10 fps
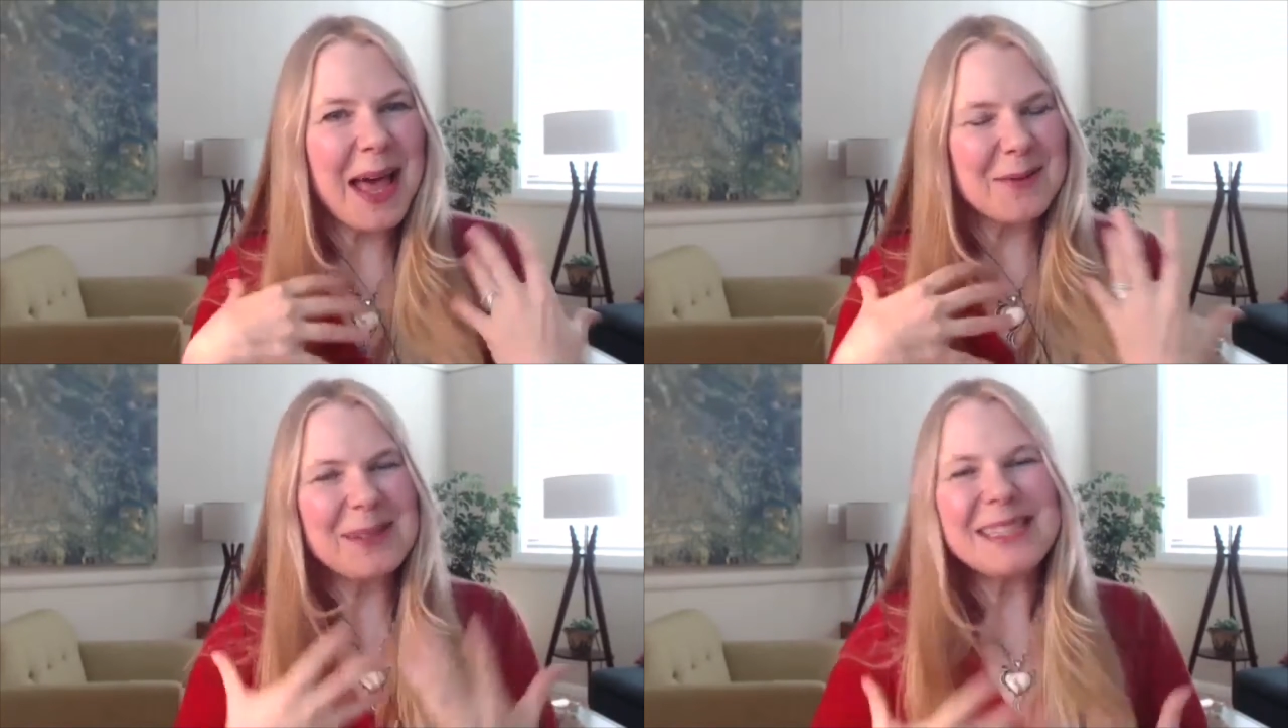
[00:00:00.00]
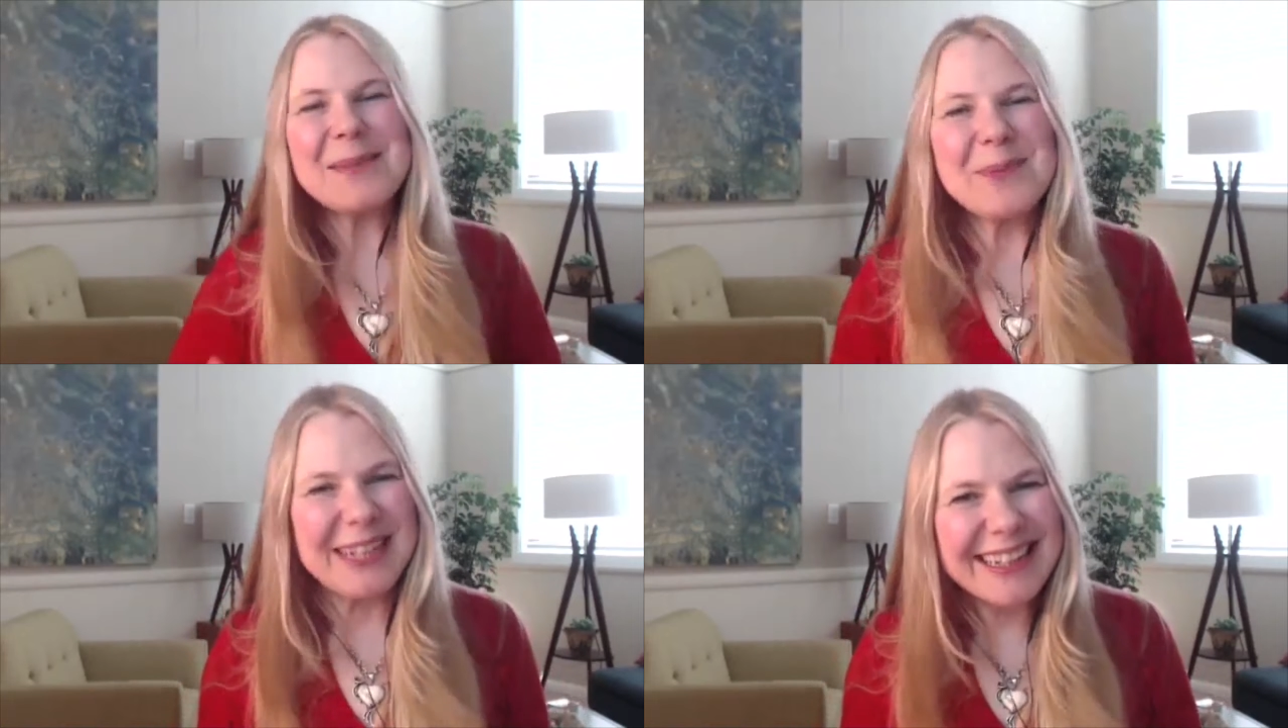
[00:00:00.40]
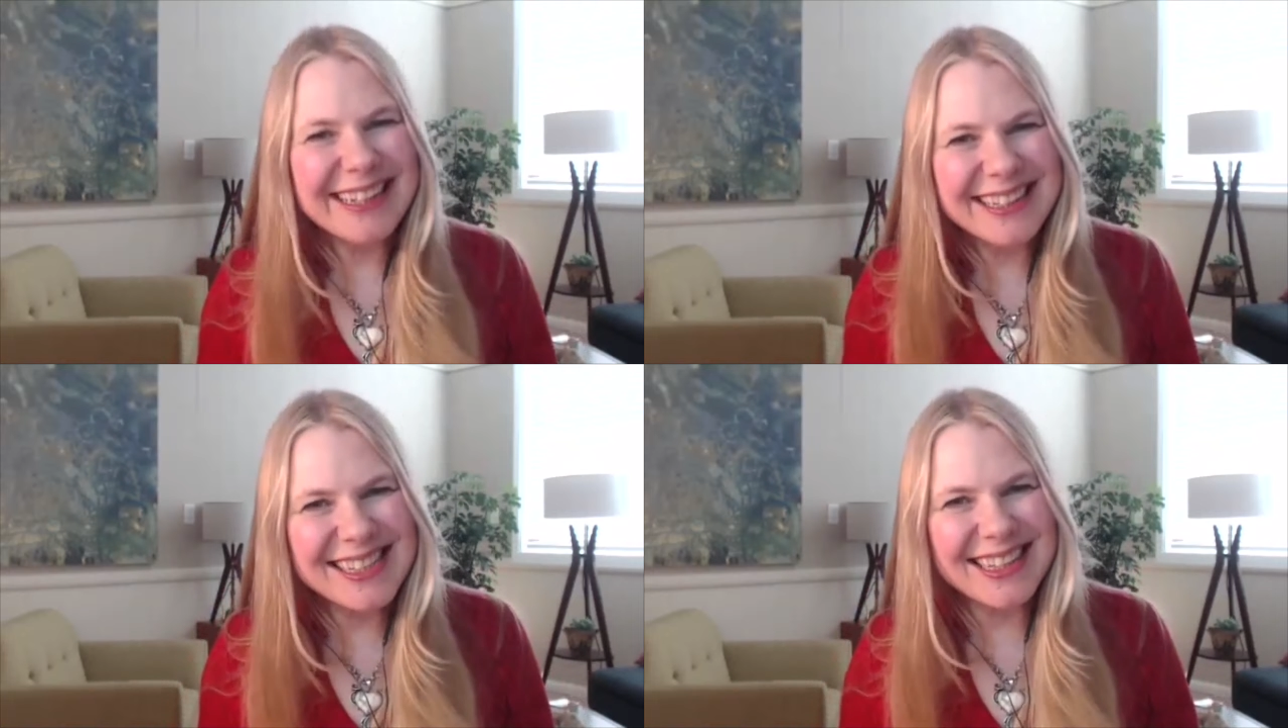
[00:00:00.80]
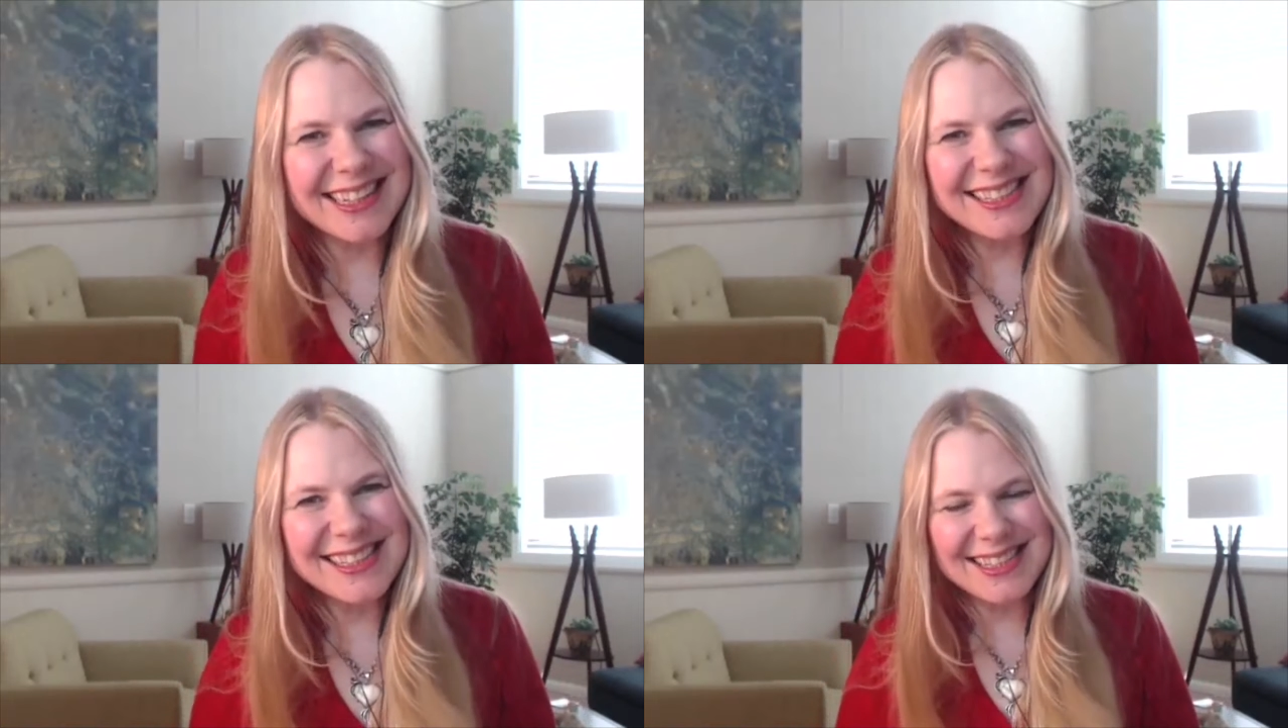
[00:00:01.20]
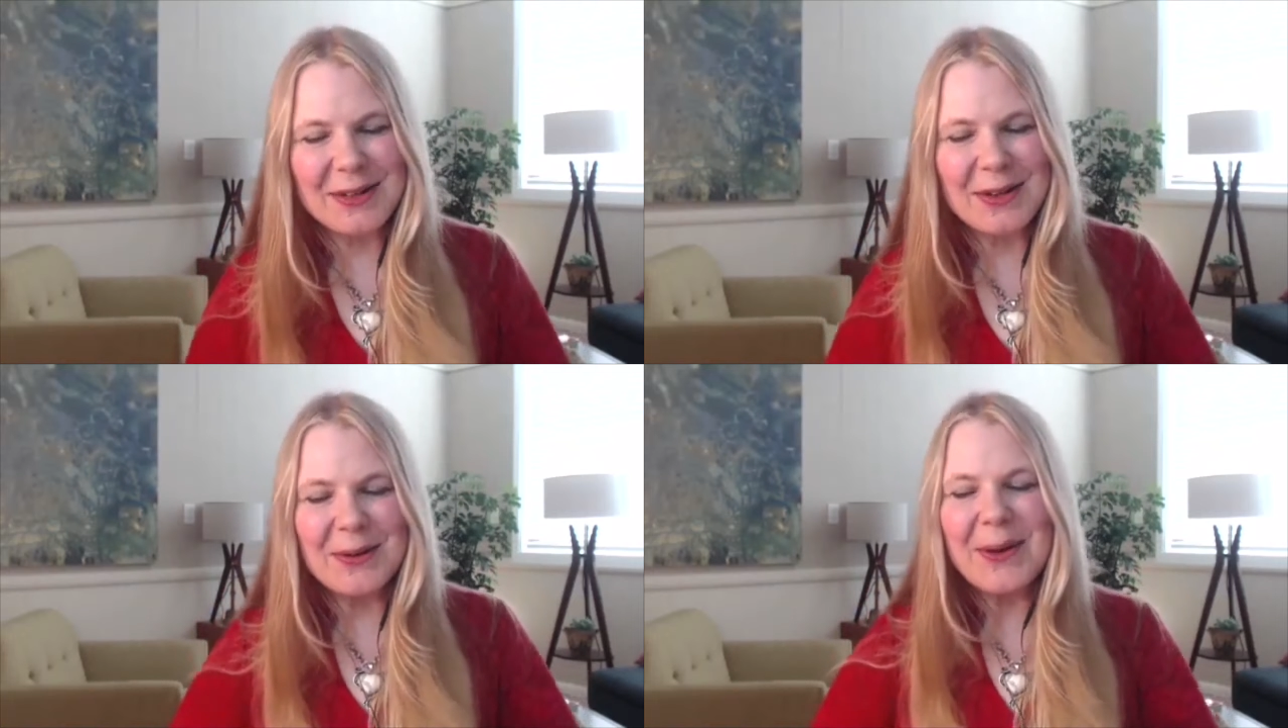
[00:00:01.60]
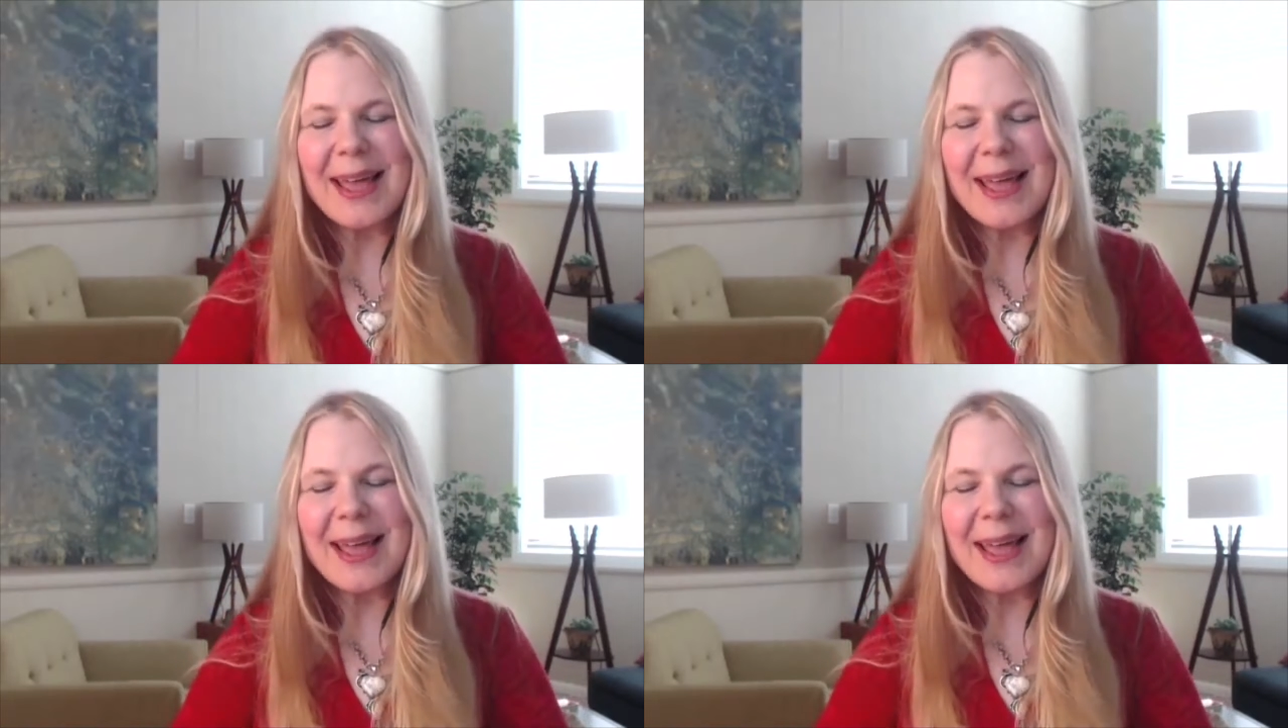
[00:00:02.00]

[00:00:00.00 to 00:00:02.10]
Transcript: what to bring to this, you know?